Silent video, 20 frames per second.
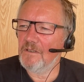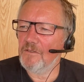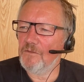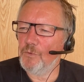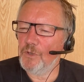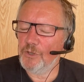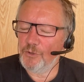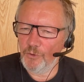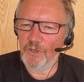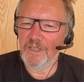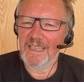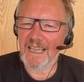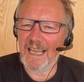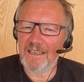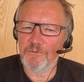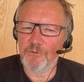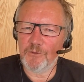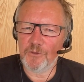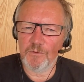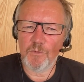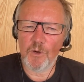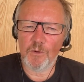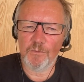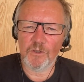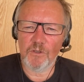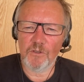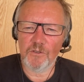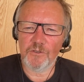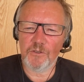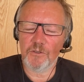We're doing that for the
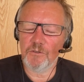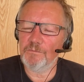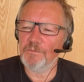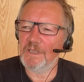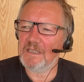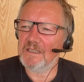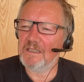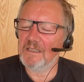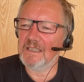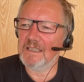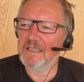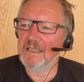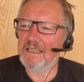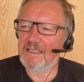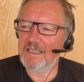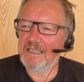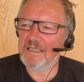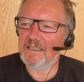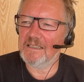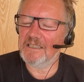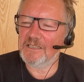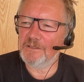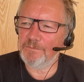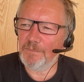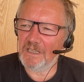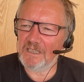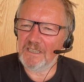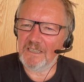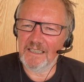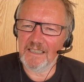moment also, but I think
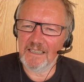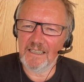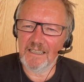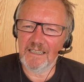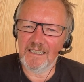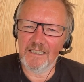especially